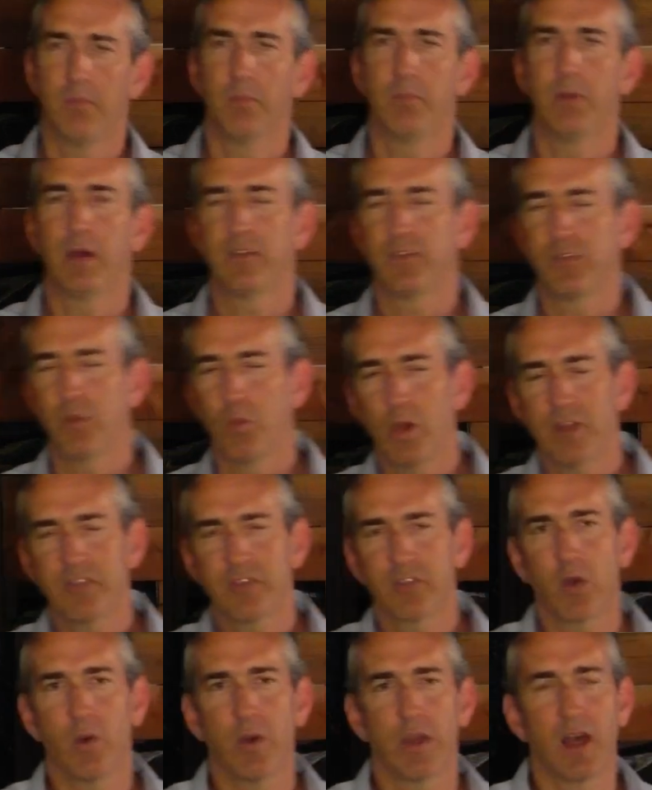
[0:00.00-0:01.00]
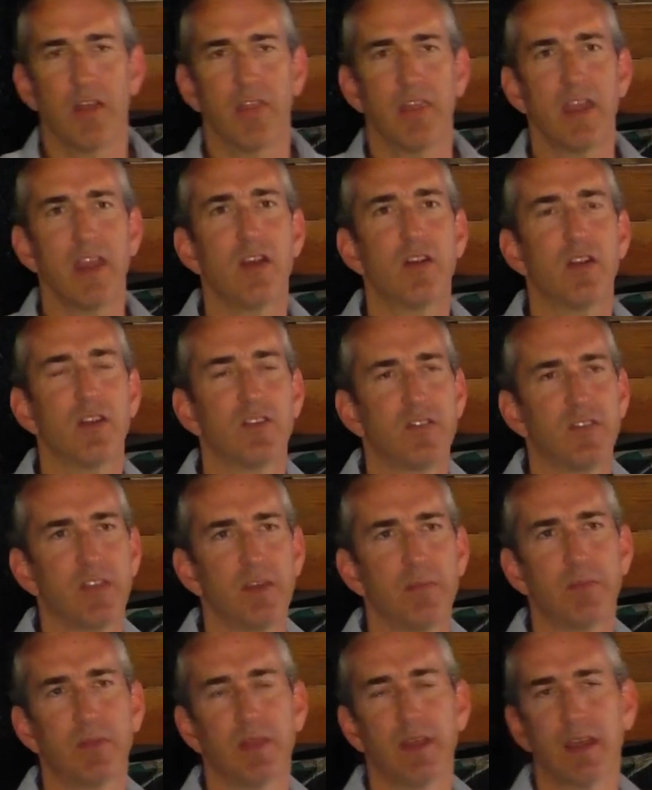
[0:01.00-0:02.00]
But so what's going on there is
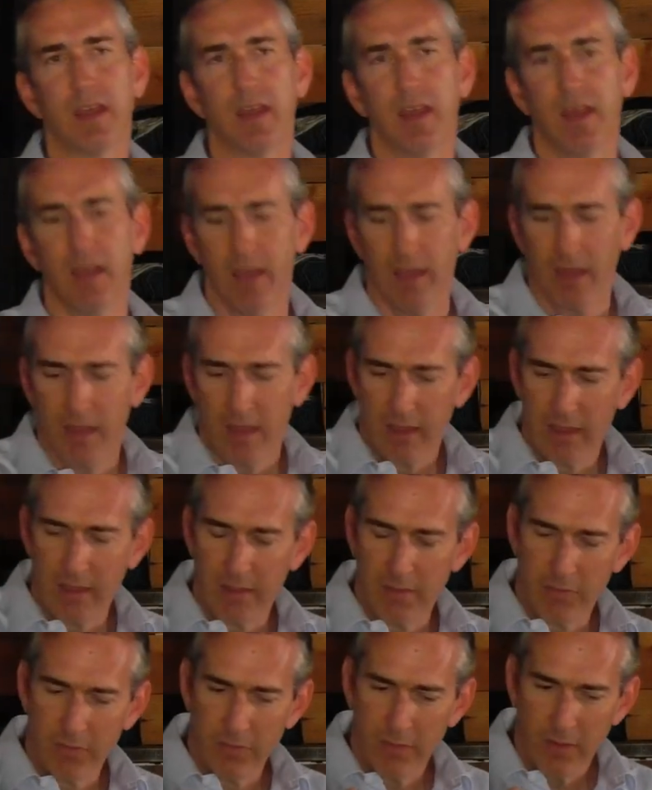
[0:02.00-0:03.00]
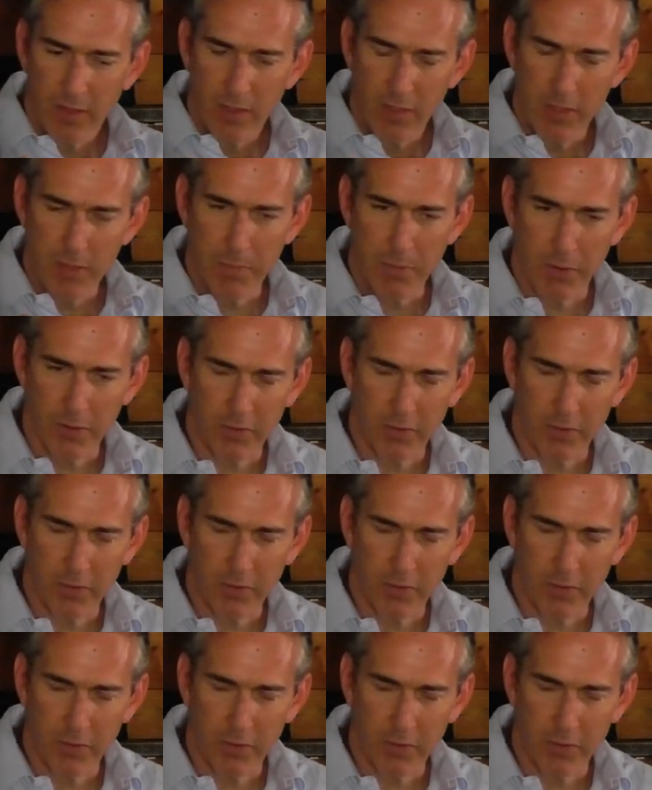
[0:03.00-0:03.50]
simply if we